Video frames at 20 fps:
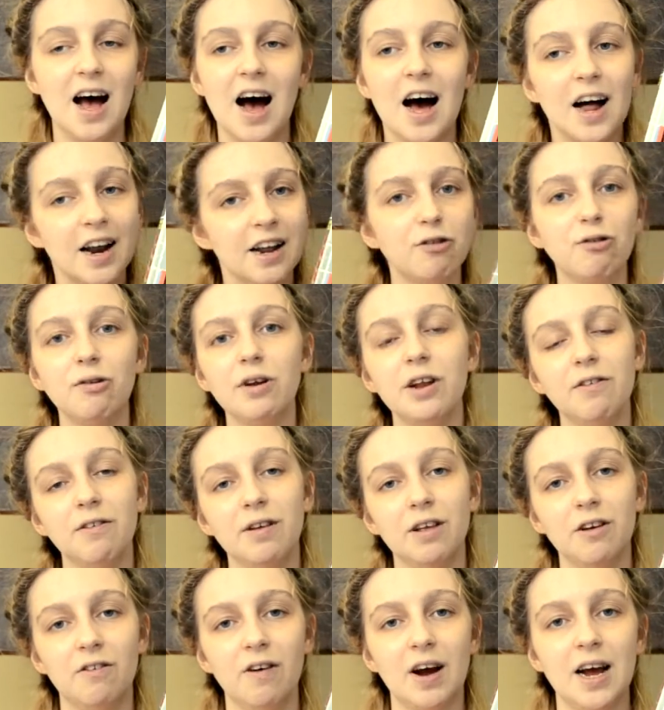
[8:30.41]
And it's really,
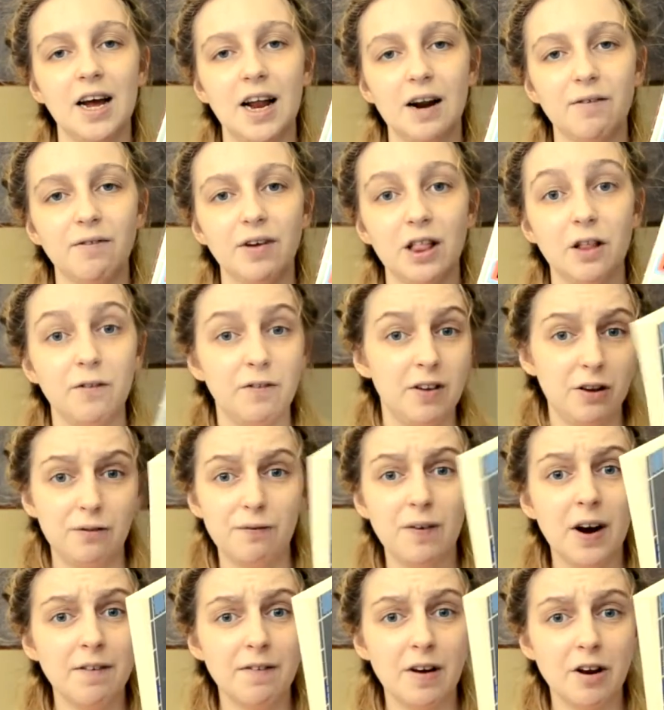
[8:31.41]
really great, and I really loved it. It's
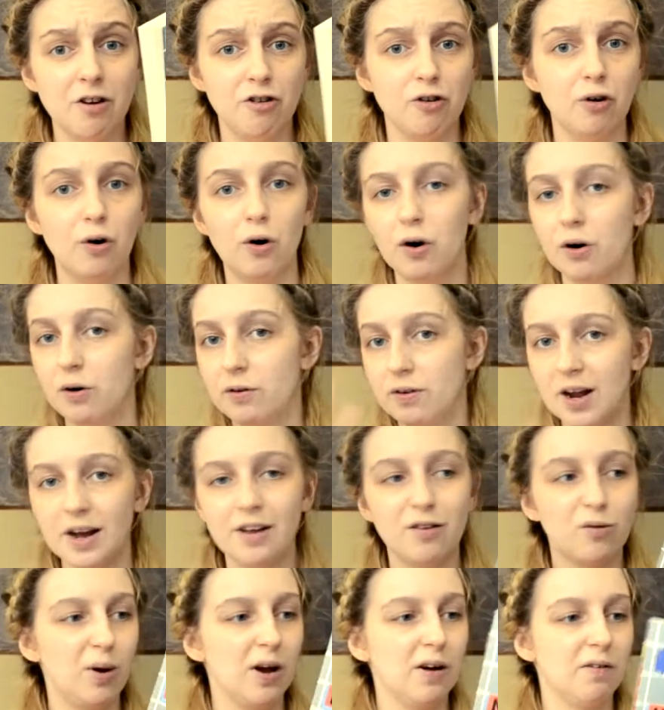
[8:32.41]
very, very short,
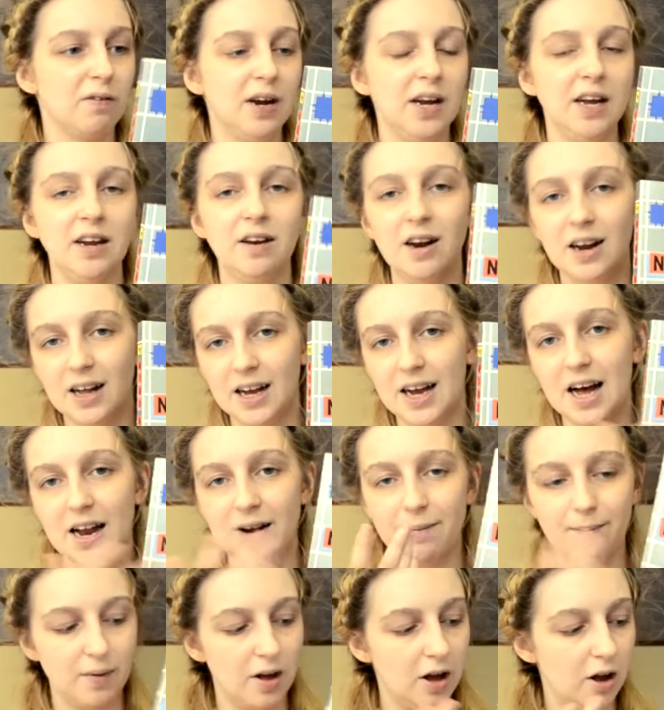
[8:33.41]
nice quick read, and again,
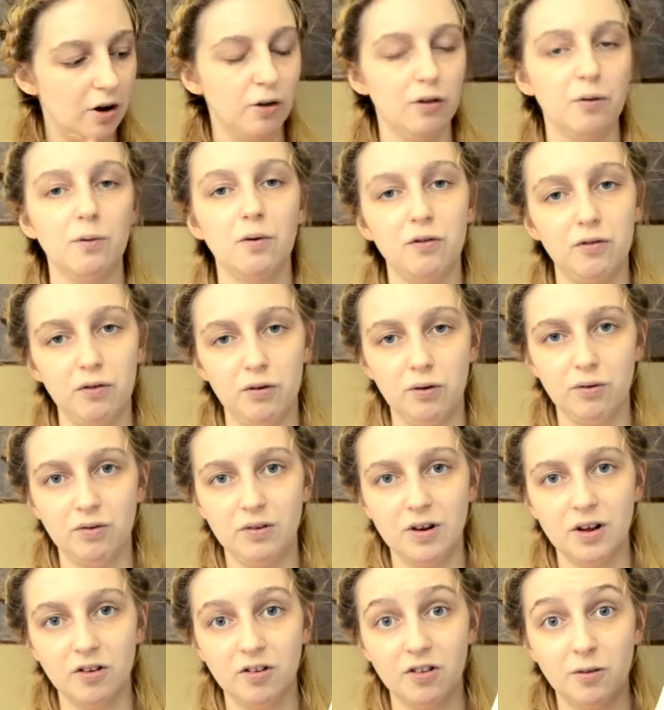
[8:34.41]
another one of Susan
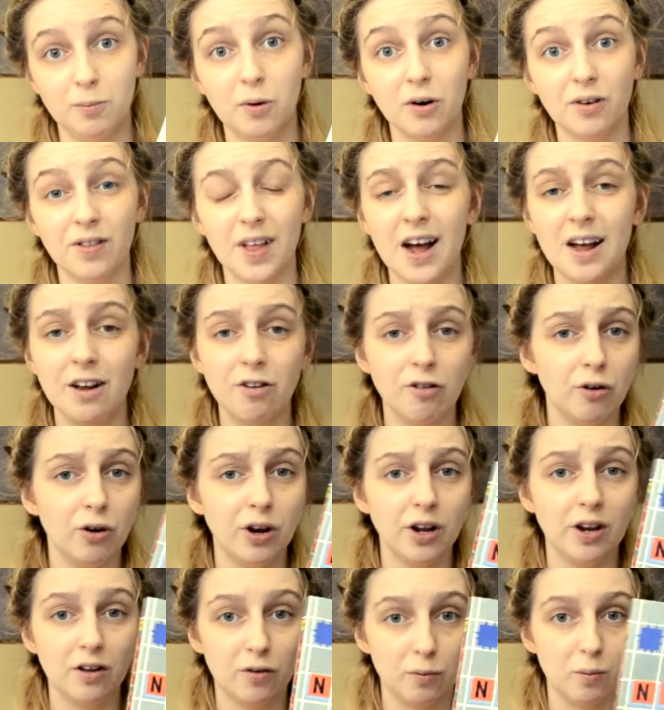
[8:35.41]
Nielsen's book that I
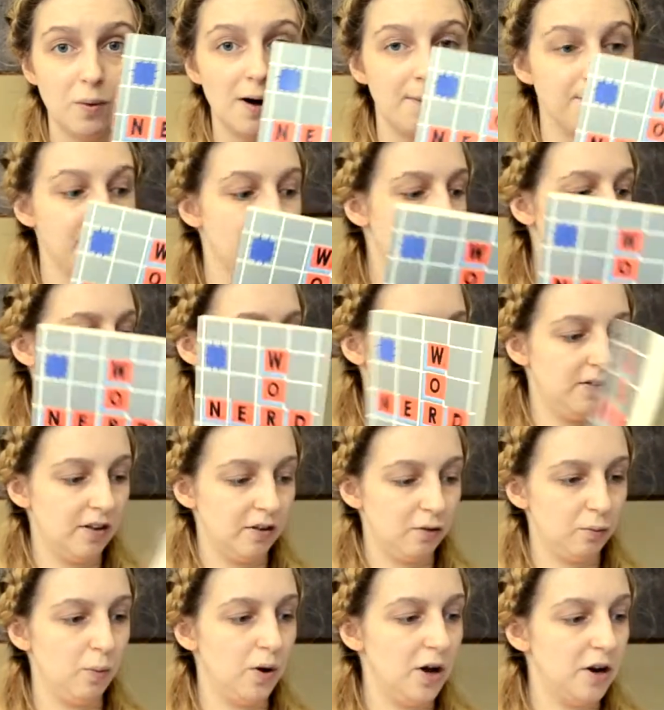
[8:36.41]
enjoyed as well. So
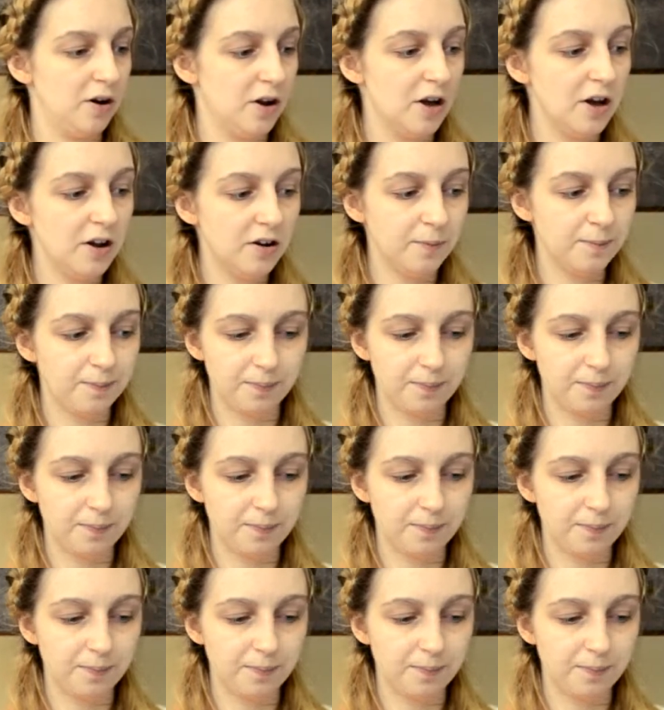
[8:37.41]
that's Word Nerd.